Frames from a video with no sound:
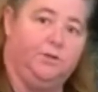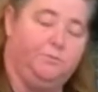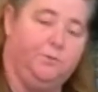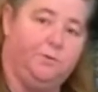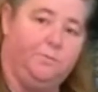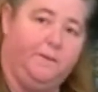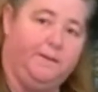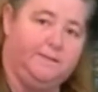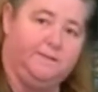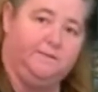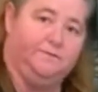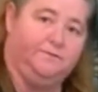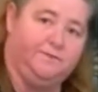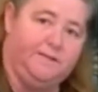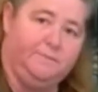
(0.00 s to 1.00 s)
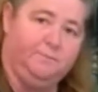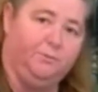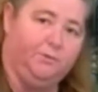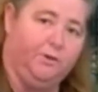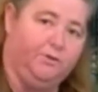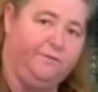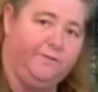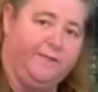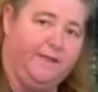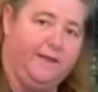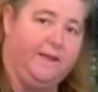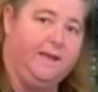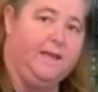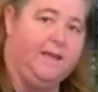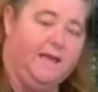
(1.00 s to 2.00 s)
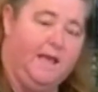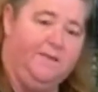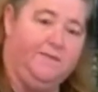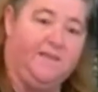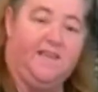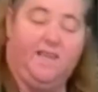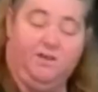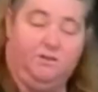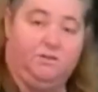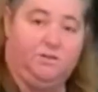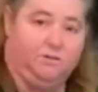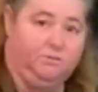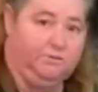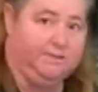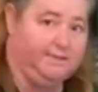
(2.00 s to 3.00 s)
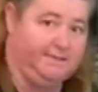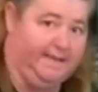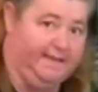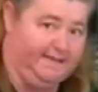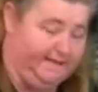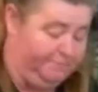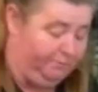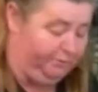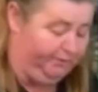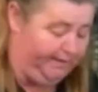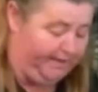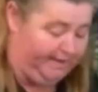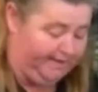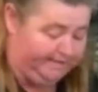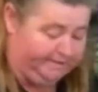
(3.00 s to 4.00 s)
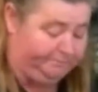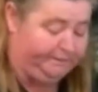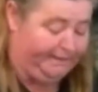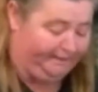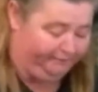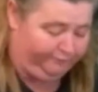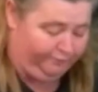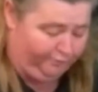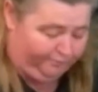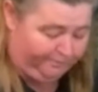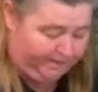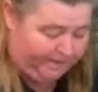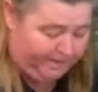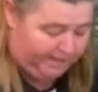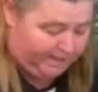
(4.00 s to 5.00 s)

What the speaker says: put a piece of timber over that and then get your dog to stand up on that as a platform.